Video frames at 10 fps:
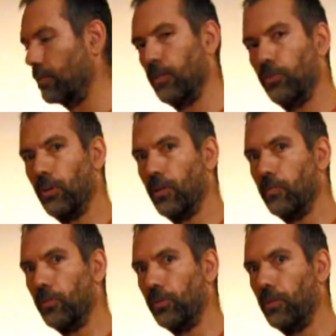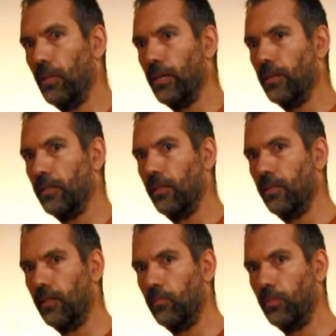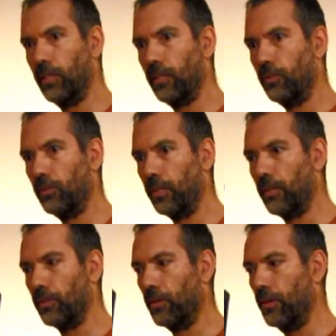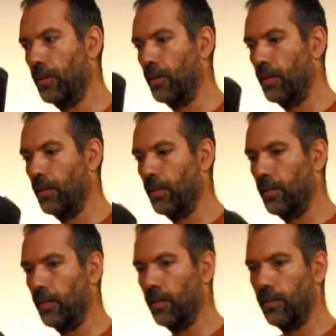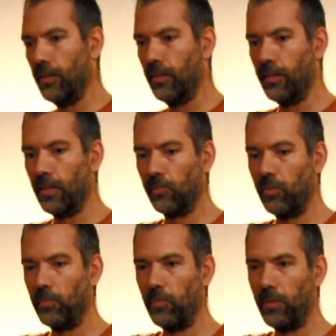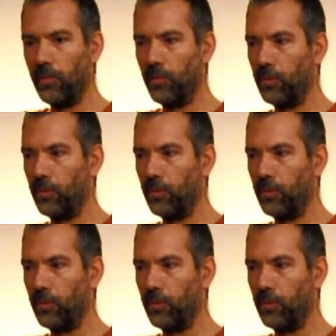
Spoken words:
the two arms are aligned completely together. As we prepare for